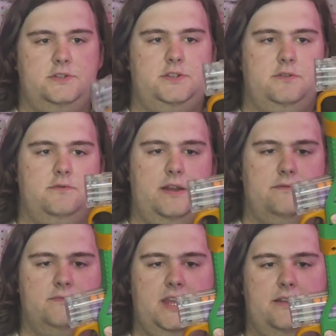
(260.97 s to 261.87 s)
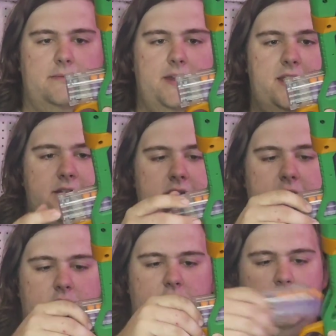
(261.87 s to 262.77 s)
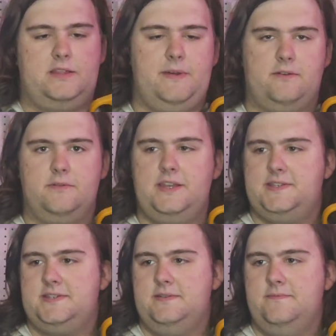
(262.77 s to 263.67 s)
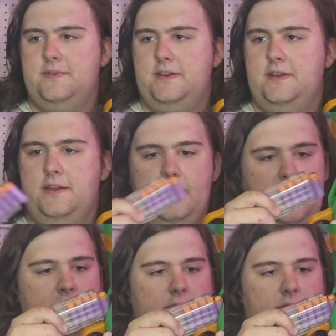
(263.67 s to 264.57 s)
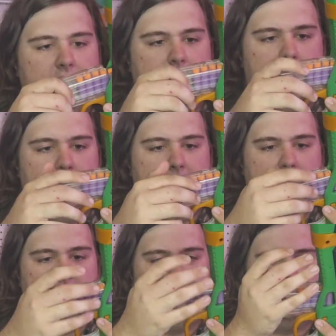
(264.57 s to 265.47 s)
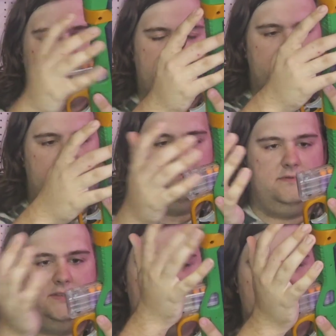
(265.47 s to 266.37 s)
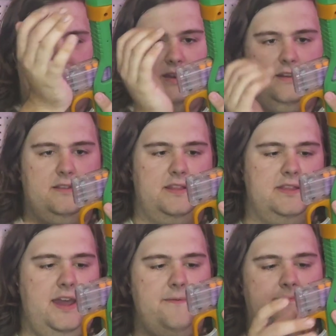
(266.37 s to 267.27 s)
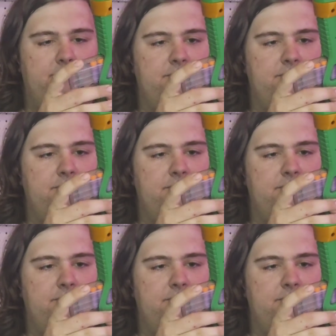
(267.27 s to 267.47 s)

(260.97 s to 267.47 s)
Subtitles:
To take out the mag, you strike the mag release. And then, of course, to put in a mag, you just slide it in like that.